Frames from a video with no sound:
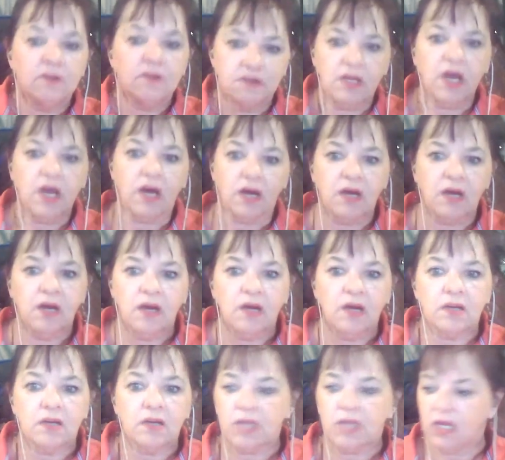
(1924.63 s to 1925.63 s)
Yeah,
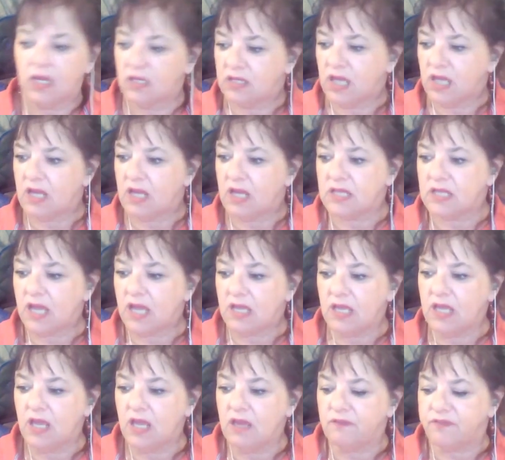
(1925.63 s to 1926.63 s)
they
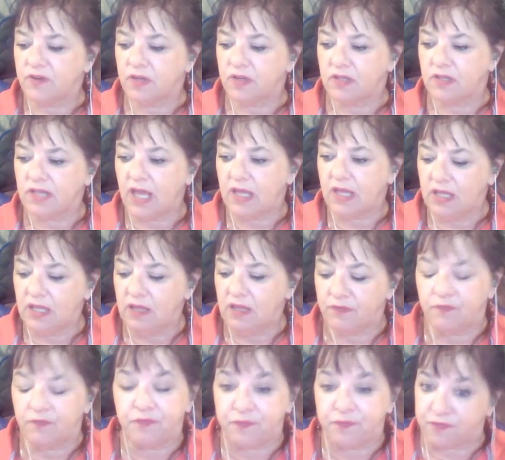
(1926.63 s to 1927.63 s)

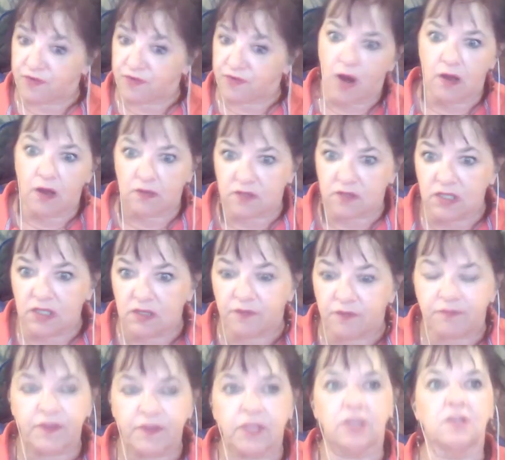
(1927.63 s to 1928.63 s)
even fraud in the
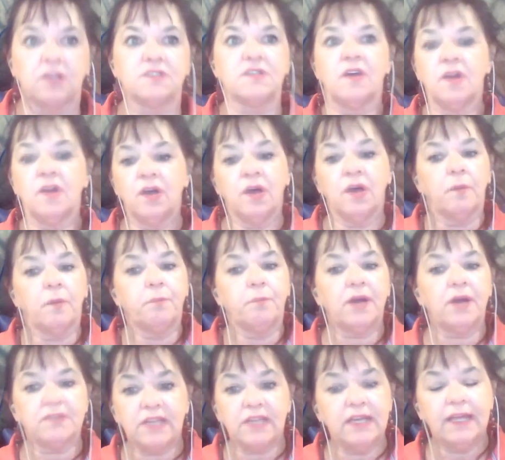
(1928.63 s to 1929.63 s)
figures.
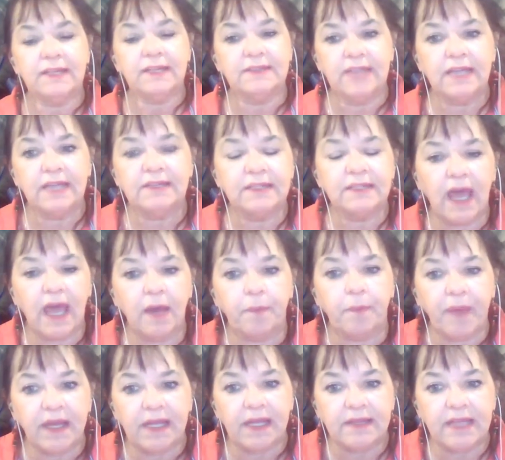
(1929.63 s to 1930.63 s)
But it didn't
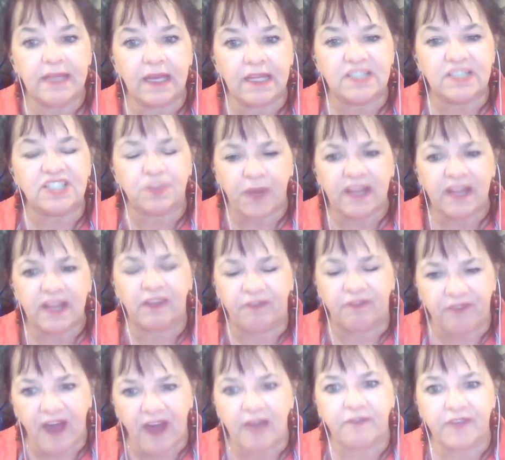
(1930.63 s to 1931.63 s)
help anything. It's
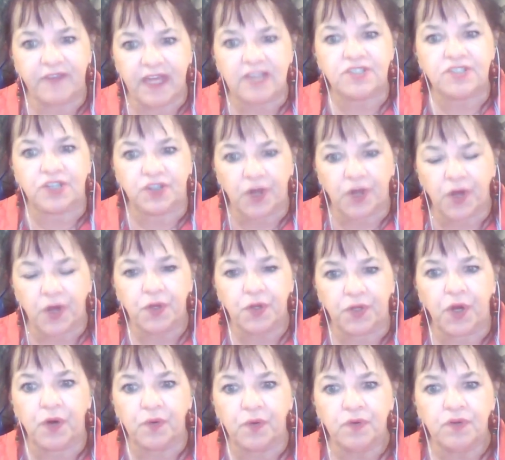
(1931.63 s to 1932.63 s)
25 years ago,
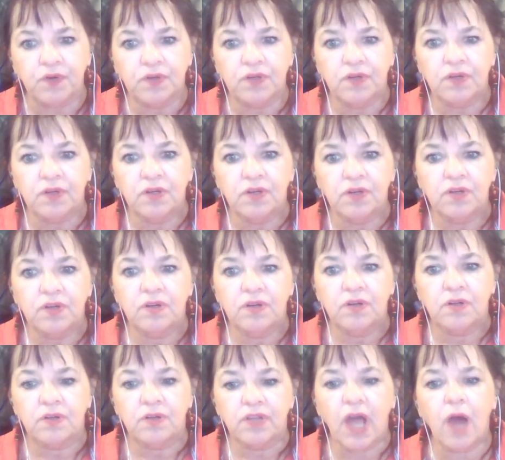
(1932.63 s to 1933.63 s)

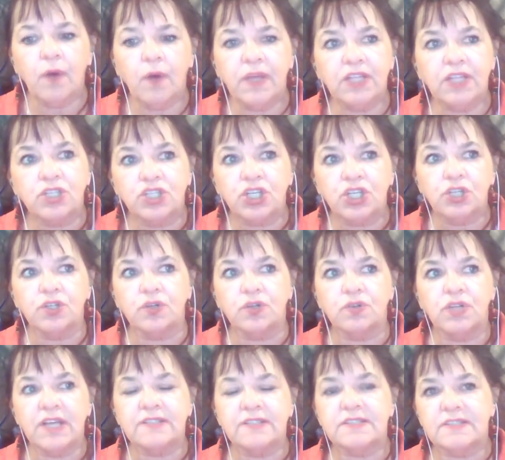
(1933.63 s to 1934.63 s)
Now in
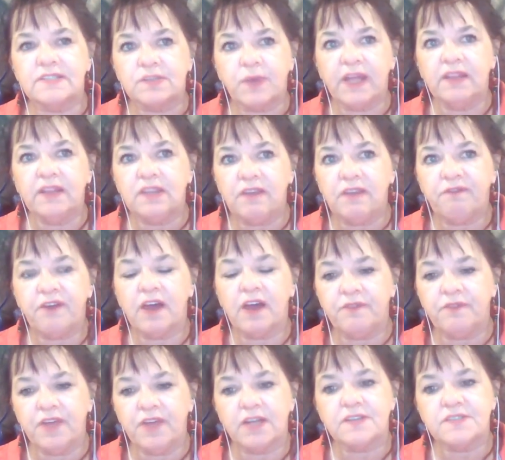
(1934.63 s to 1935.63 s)
June, it's
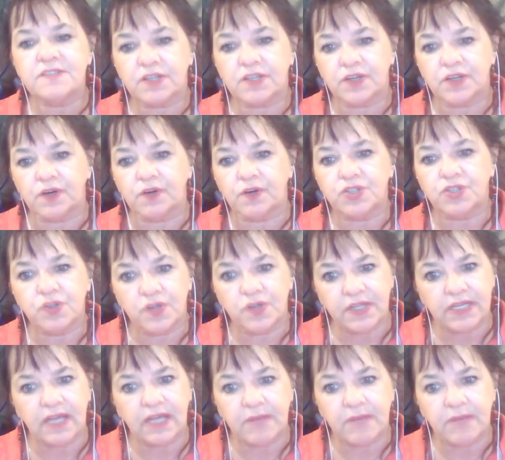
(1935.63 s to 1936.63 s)
25 years ago,
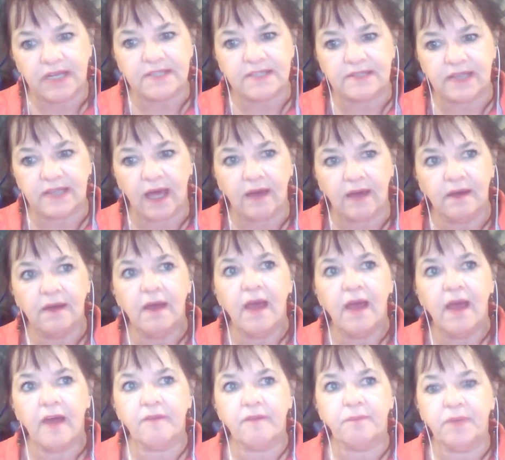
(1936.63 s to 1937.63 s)
Julie and Melissa
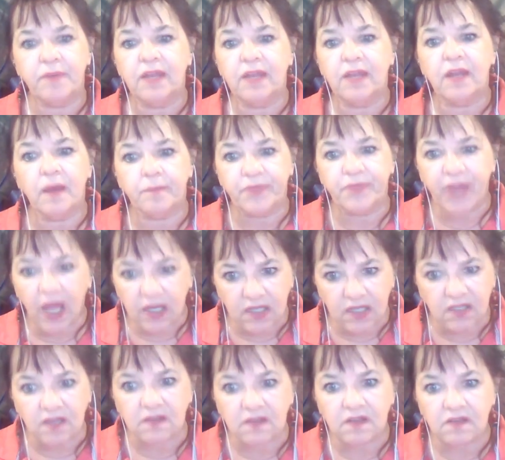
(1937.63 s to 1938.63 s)
have been
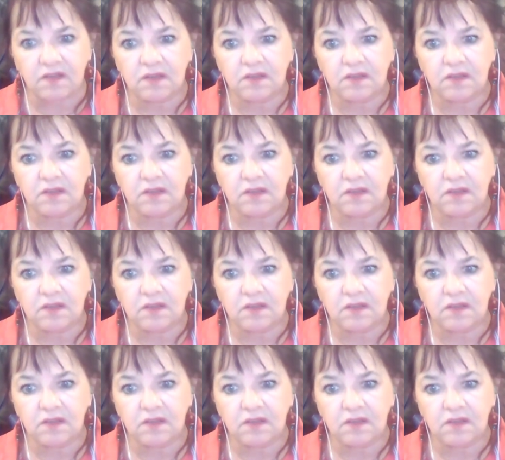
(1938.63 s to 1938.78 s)
abducted.